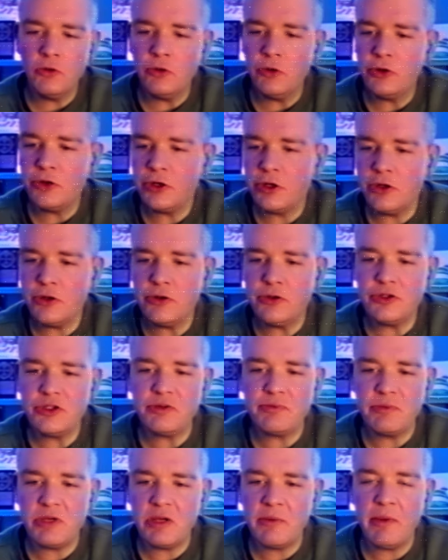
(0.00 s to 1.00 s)
knows
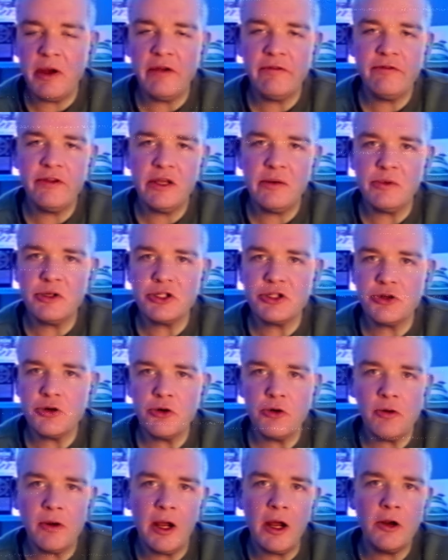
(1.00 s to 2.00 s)
me and my family joke
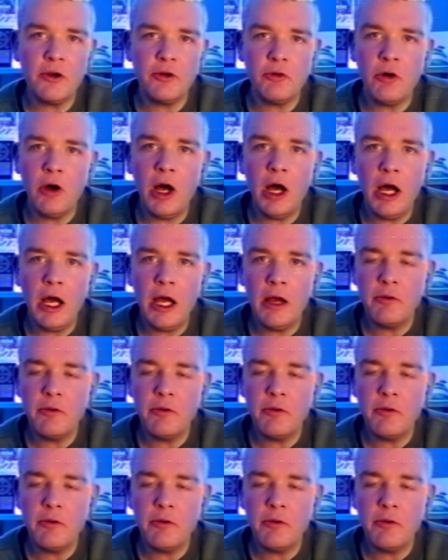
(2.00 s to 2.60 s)
around a lot.